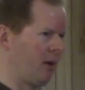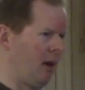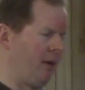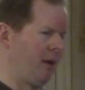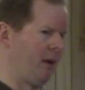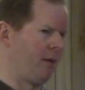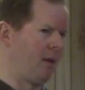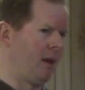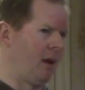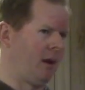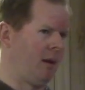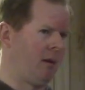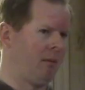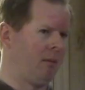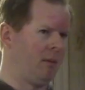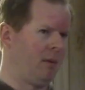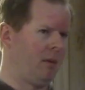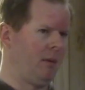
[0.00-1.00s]
I think
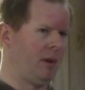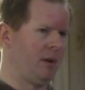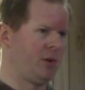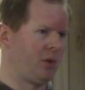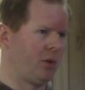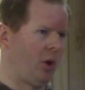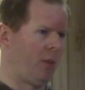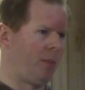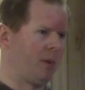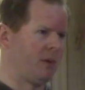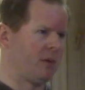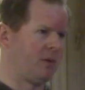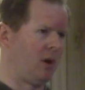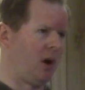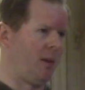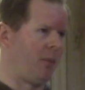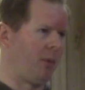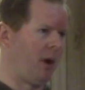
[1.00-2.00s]
the, the sharpest
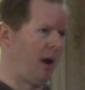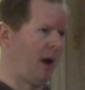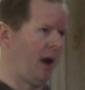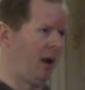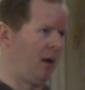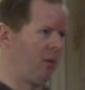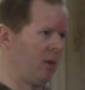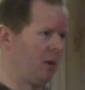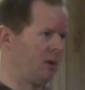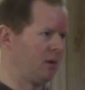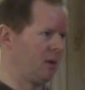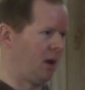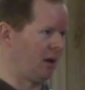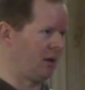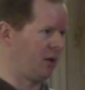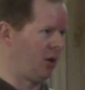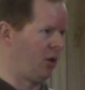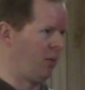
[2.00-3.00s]
drop we had was
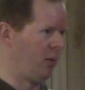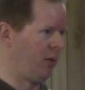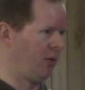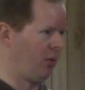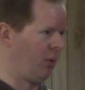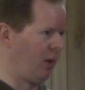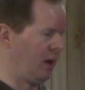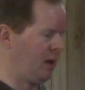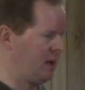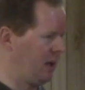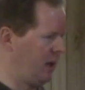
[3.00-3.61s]
October twenty